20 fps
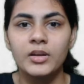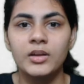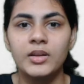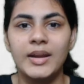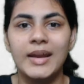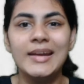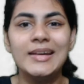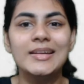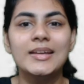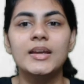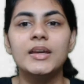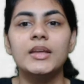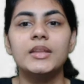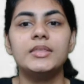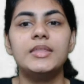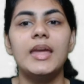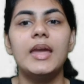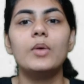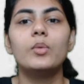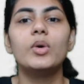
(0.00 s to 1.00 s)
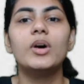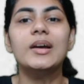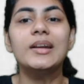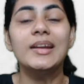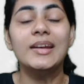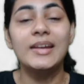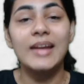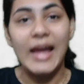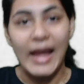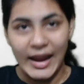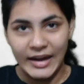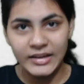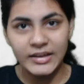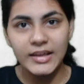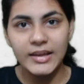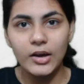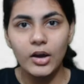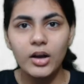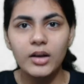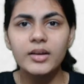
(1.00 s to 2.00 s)
right, they were in
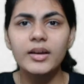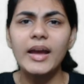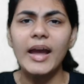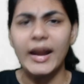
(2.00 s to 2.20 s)
Antioch.